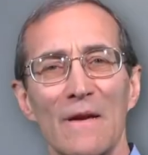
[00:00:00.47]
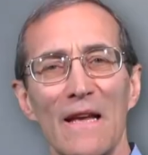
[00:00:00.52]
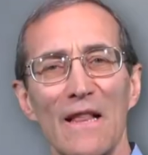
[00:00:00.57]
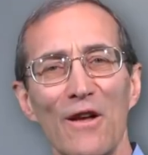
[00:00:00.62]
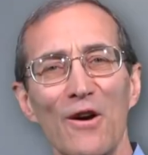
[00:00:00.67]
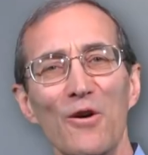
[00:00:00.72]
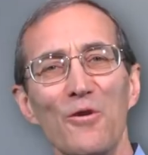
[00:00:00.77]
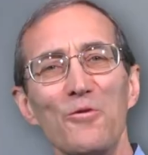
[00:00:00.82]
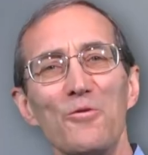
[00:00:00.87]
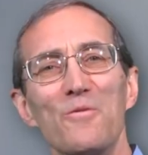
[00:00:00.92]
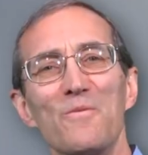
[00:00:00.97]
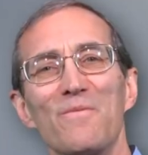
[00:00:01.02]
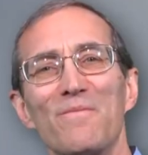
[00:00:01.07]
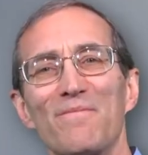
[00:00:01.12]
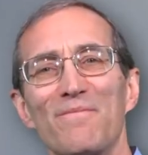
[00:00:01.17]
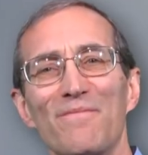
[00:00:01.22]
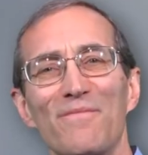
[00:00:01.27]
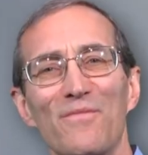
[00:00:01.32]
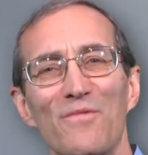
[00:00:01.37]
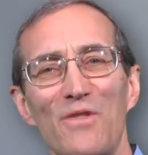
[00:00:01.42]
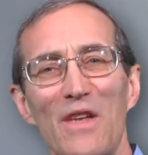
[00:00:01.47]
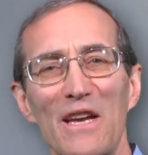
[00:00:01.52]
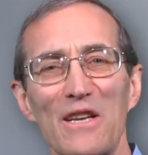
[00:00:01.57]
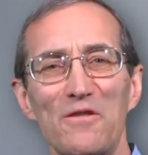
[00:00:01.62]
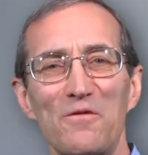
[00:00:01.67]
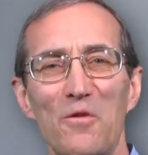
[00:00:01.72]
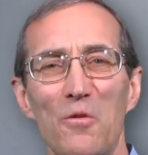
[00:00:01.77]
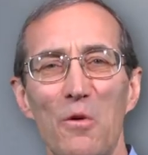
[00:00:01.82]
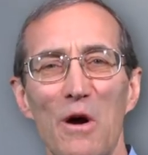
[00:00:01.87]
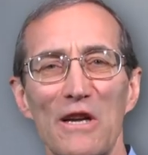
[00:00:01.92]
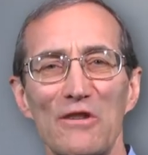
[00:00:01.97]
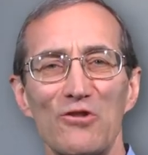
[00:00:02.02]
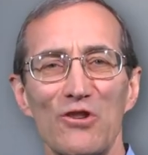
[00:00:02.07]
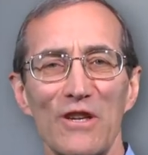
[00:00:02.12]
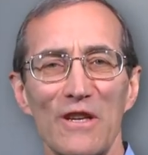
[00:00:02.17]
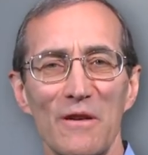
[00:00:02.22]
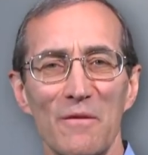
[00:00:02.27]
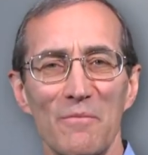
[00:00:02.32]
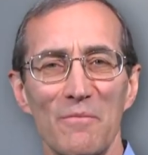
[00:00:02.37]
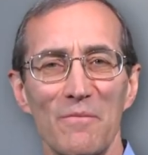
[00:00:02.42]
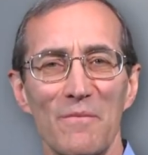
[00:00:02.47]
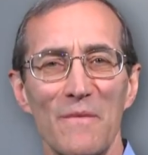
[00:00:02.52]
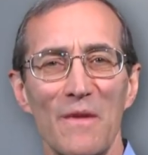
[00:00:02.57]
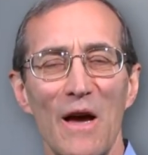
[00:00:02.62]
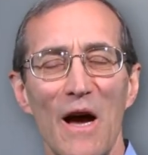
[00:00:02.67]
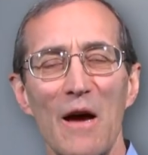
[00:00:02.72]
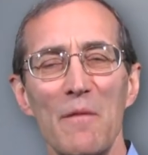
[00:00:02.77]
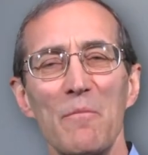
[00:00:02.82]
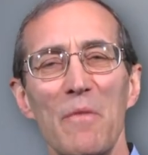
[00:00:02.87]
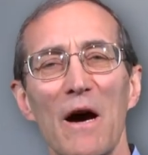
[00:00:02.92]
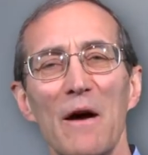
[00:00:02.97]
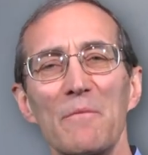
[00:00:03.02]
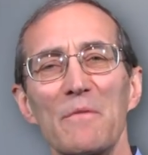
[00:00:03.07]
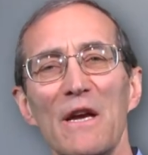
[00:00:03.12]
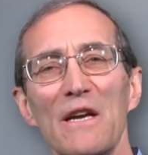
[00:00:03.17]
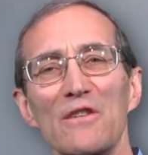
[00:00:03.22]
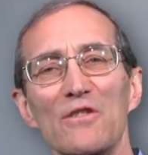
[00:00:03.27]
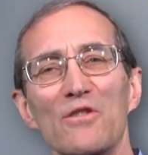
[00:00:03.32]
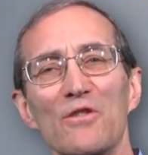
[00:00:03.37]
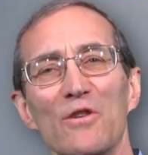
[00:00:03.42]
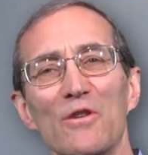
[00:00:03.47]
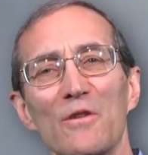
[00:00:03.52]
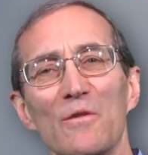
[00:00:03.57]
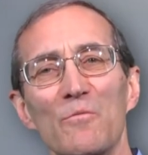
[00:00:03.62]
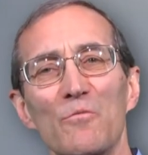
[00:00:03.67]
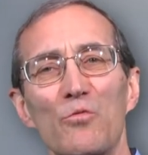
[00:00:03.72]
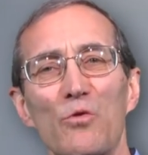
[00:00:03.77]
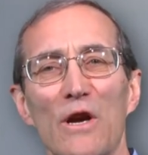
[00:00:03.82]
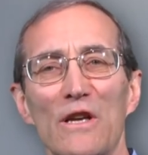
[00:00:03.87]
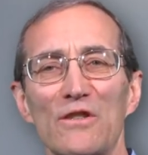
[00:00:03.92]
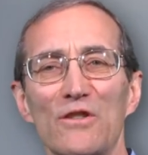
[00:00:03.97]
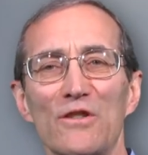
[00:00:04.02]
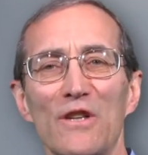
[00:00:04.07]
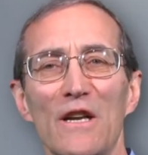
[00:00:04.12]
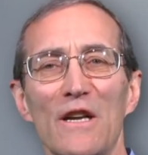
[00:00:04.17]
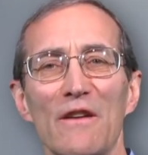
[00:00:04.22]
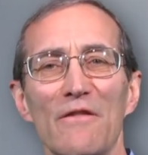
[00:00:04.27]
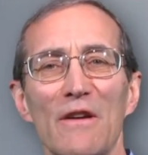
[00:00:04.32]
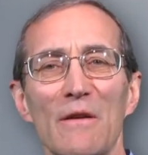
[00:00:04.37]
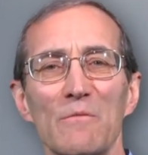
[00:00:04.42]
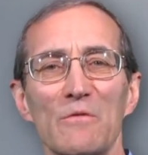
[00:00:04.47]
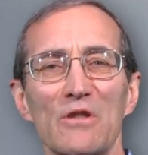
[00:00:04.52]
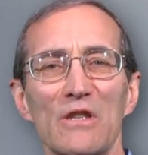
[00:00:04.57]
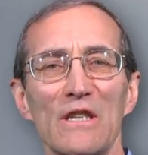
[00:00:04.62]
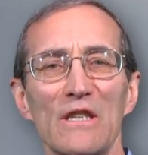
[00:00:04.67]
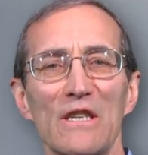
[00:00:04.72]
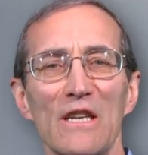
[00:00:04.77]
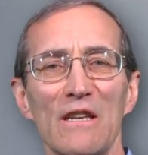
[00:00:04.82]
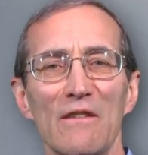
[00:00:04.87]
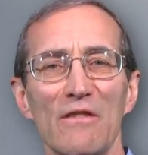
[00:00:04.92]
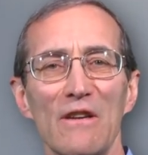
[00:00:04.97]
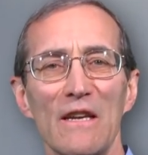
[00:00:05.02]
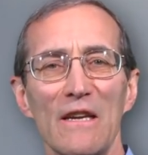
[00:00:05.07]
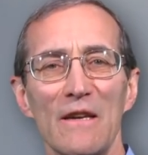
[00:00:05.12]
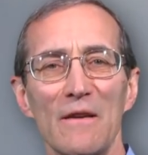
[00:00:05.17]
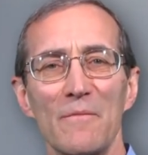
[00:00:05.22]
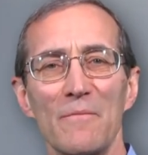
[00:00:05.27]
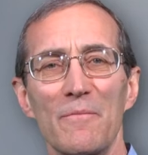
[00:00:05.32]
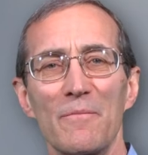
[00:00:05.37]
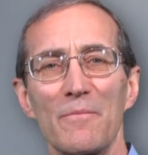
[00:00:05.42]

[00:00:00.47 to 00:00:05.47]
Hello, thanks for watching. I'm Bob Gessner, President of MCTV.